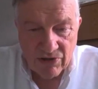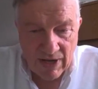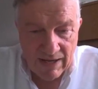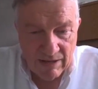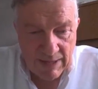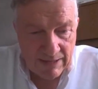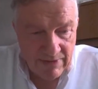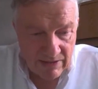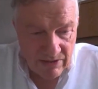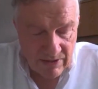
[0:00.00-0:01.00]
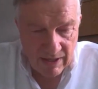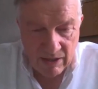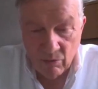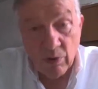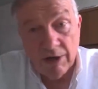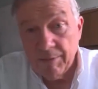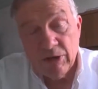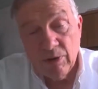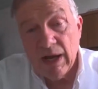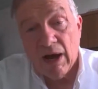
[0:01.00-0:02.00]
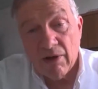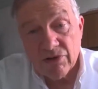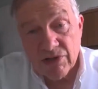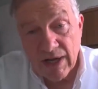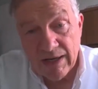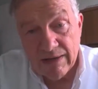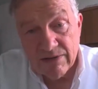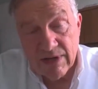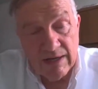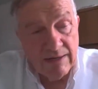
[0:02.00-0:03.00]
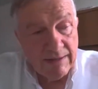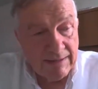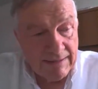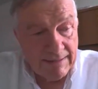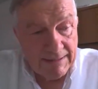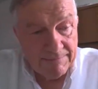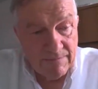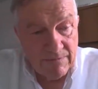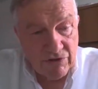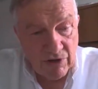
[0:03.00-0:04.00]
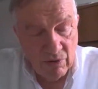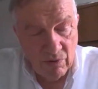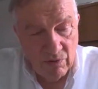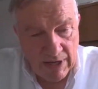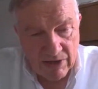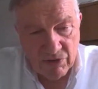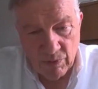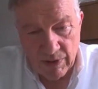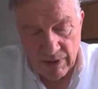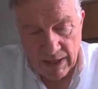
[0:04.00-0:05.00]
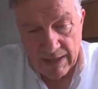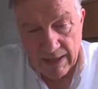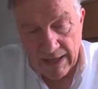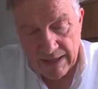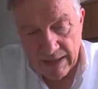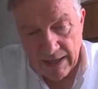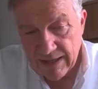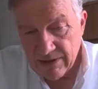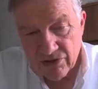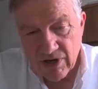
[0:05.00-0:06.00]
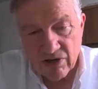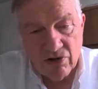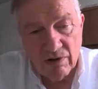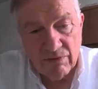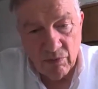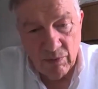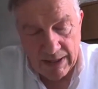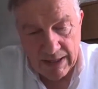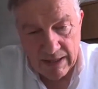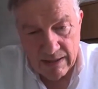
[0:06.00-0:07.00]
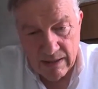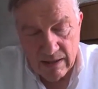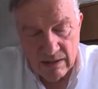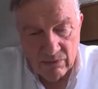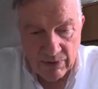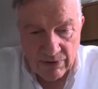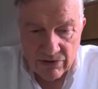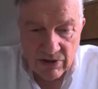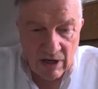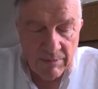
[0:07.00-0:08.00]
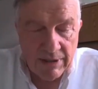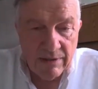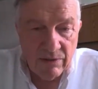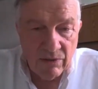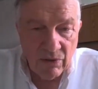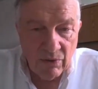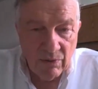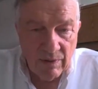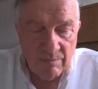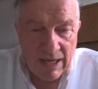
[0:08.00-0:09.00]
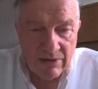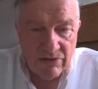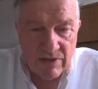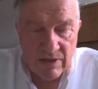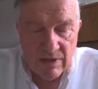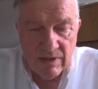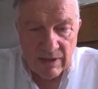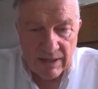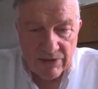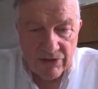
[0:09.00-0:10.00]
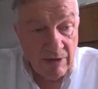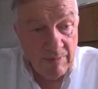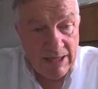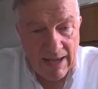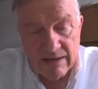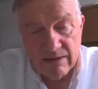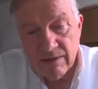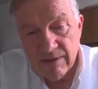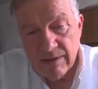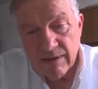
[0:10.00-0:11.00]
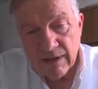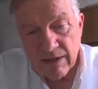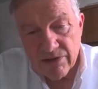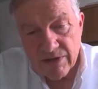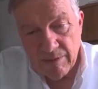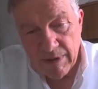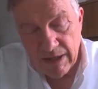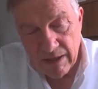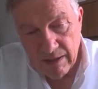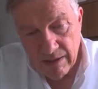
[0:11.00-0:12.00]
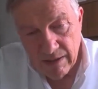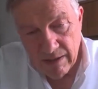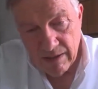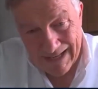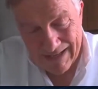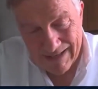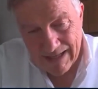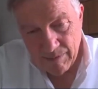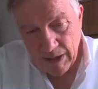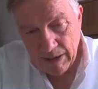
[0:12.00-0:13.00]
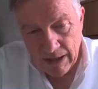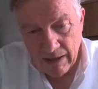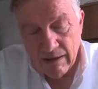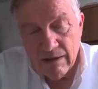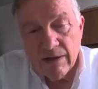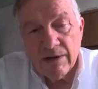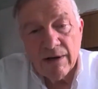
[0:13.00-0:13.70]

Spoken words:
excited about that study. We're going to be doing other studies. So yes, I had a discussion over the weekend with a gentleman who makes CBN, CBD, CBB,